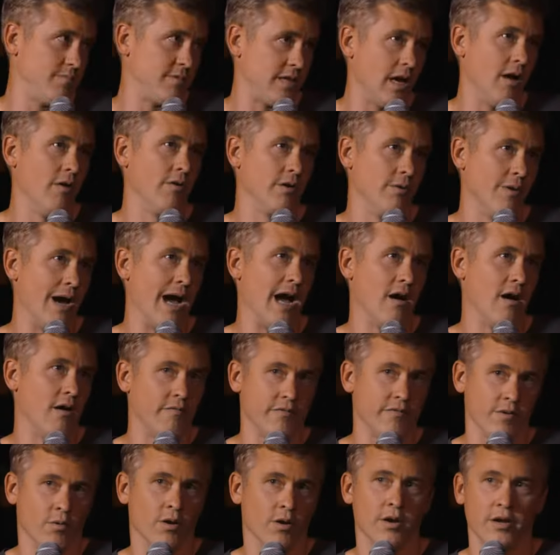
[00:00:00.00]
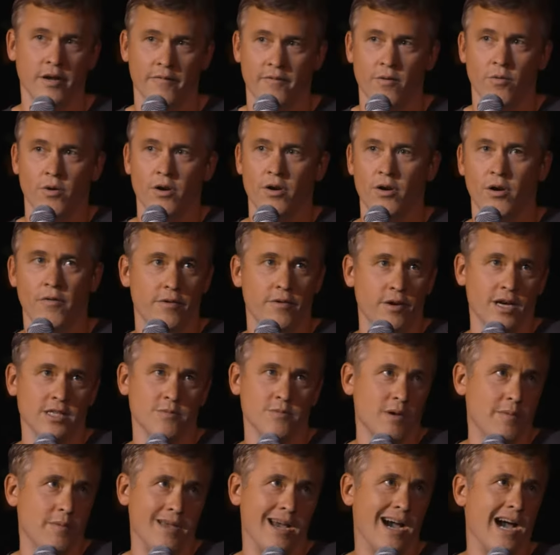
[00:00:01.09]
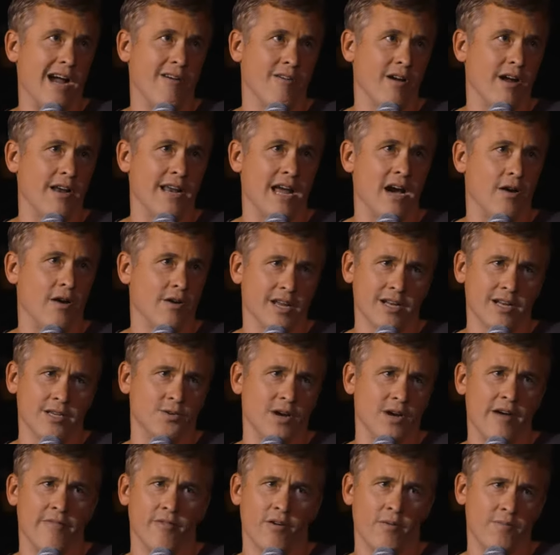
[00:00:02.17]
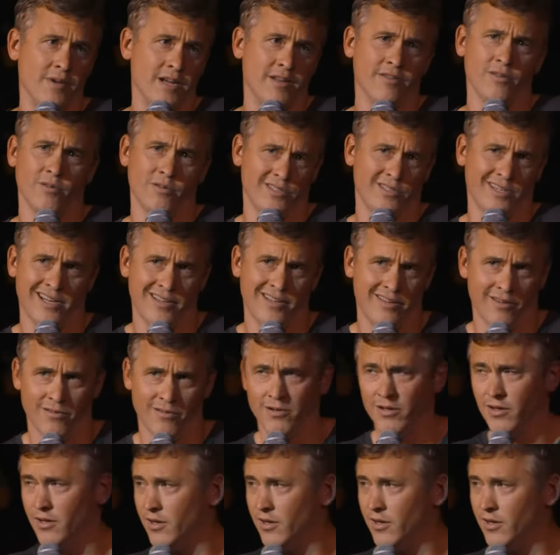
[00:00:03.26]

tell you how if you want to. If you want to know, if you guys might be high right now, you got to drive home. You got to do what you got to do.